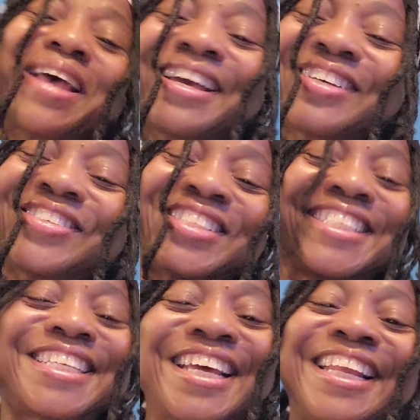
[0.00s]
I Cozy
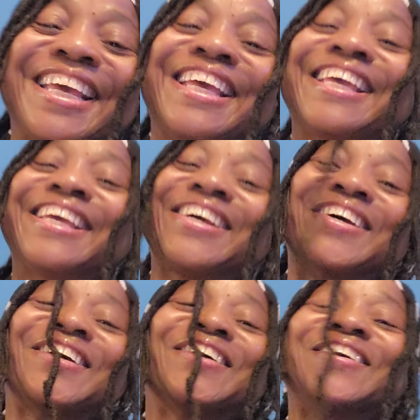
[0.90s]
Chalet
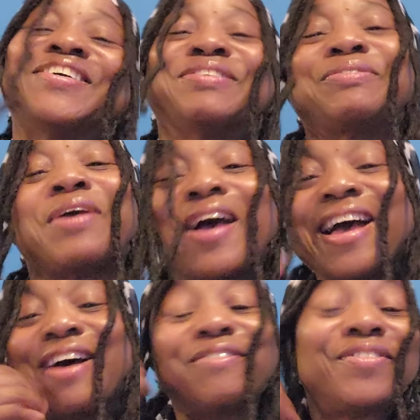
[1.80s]
here.
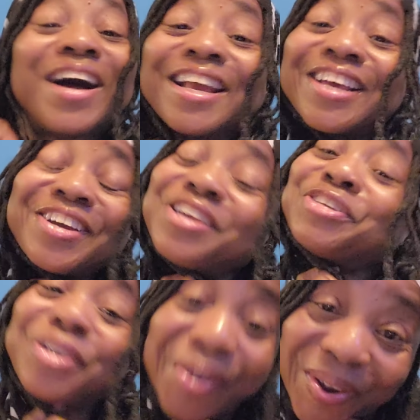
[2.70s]
Vana, your